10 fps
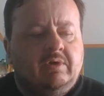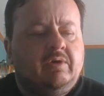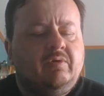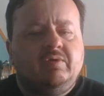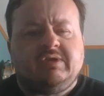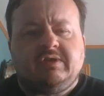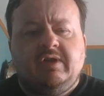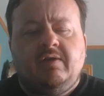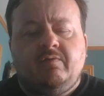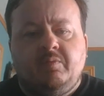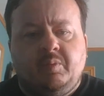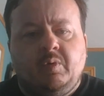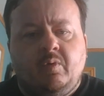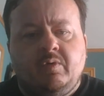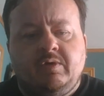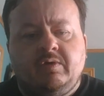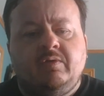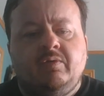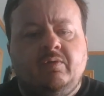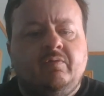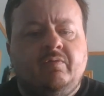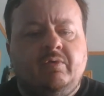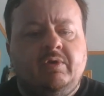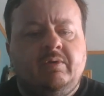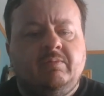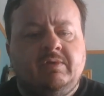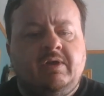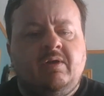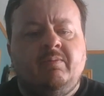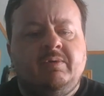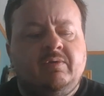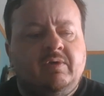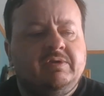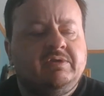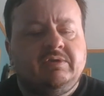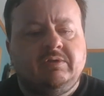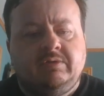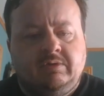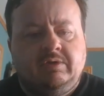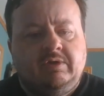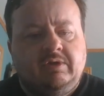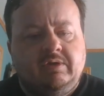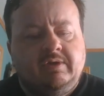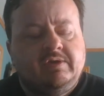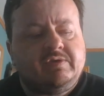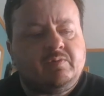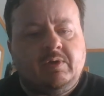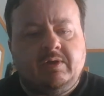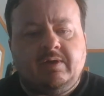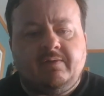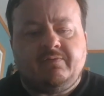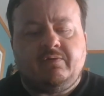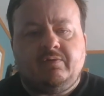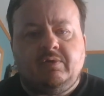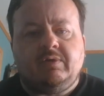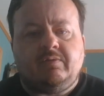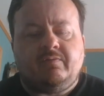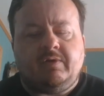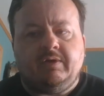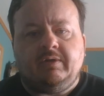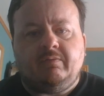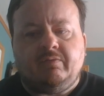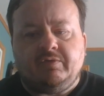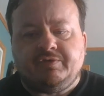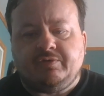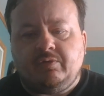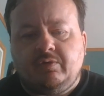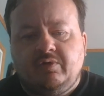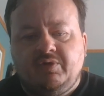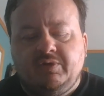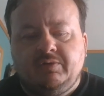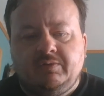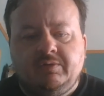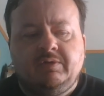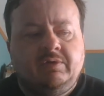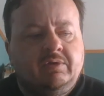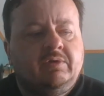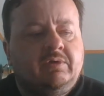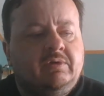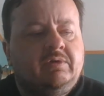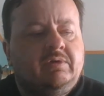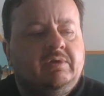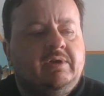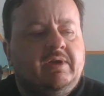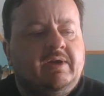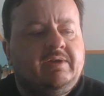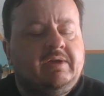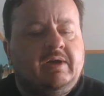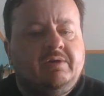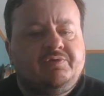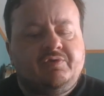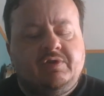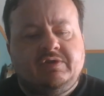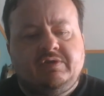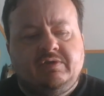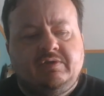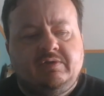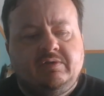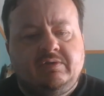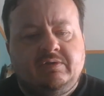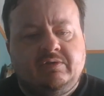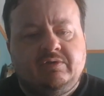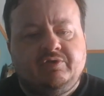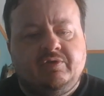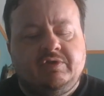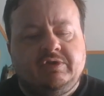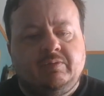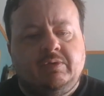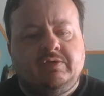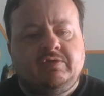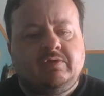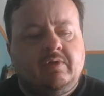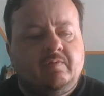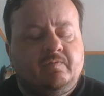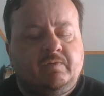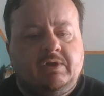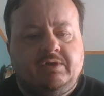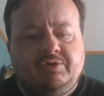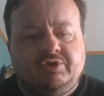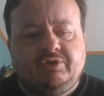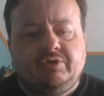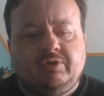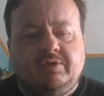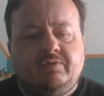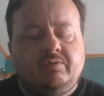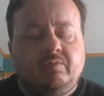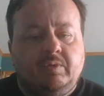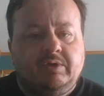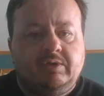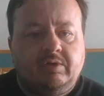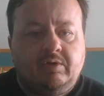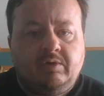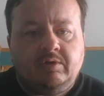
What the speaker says: good safe opponent, you know, for him now, because he needs one after not fighting for so long. And yeah, I trust Joyce will stop Walisch rather quickly,